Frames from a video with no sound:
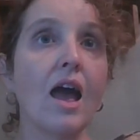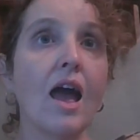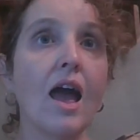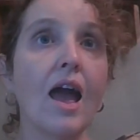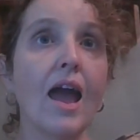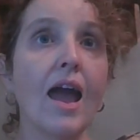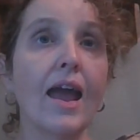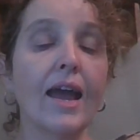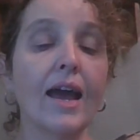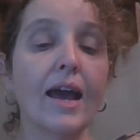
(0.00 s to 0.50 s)

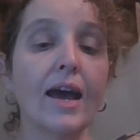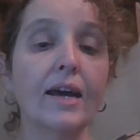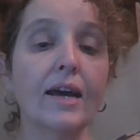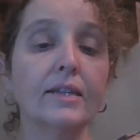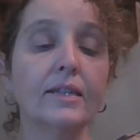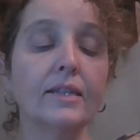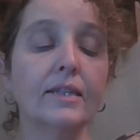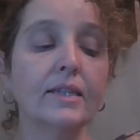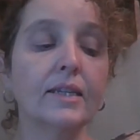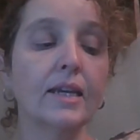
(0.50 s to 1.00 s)

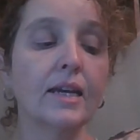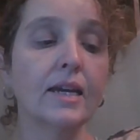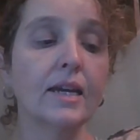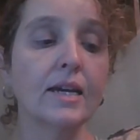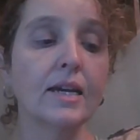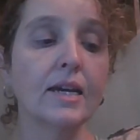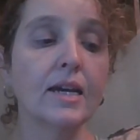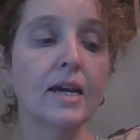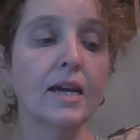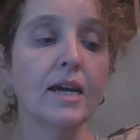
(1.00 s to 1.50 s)

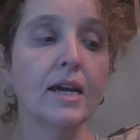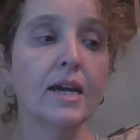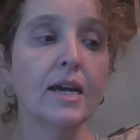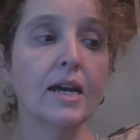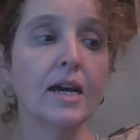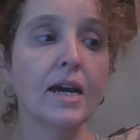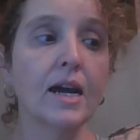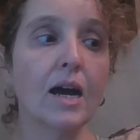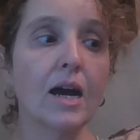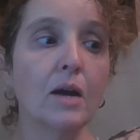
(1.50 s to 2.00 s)

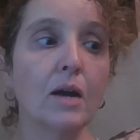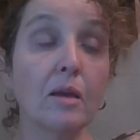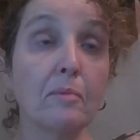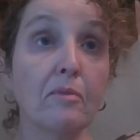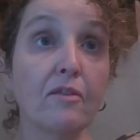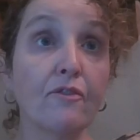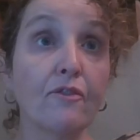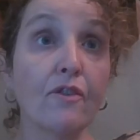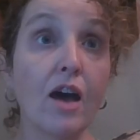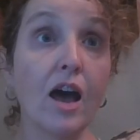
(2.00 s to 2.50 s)
I was up
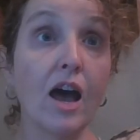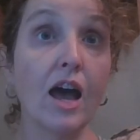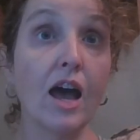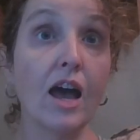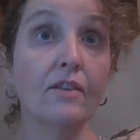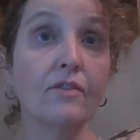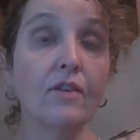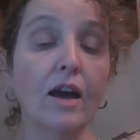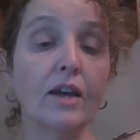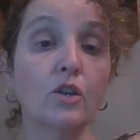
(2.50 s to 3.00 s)
at
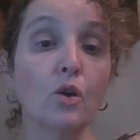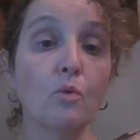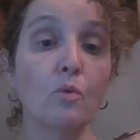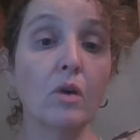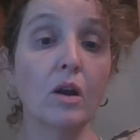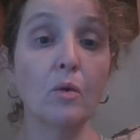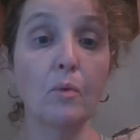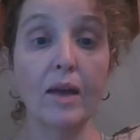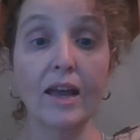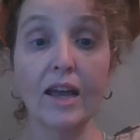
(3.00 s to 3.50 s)
5. I don't
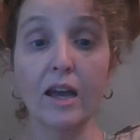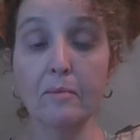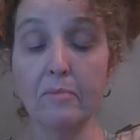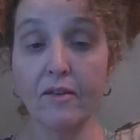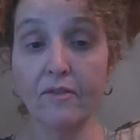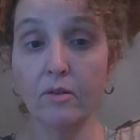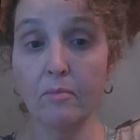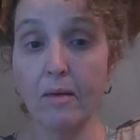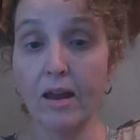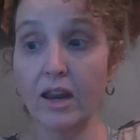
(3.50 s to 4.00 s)
want to wake up
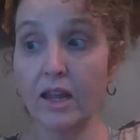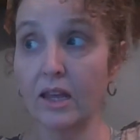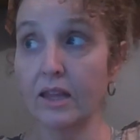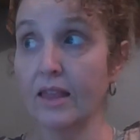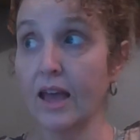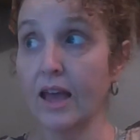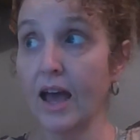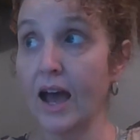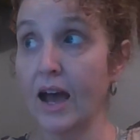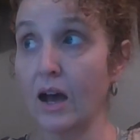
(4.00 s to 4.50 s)
everybody in
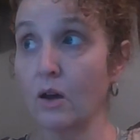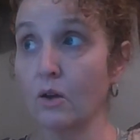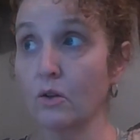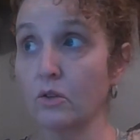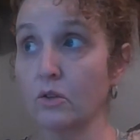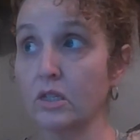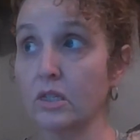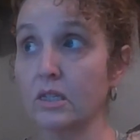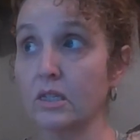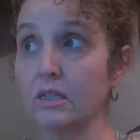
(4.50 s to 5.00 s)
the
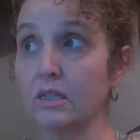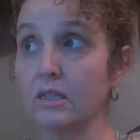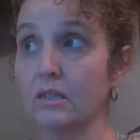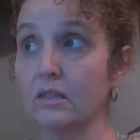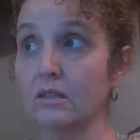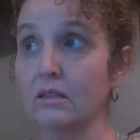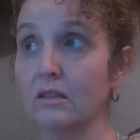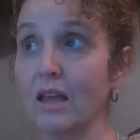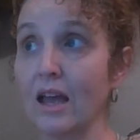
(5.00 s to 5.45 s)
house.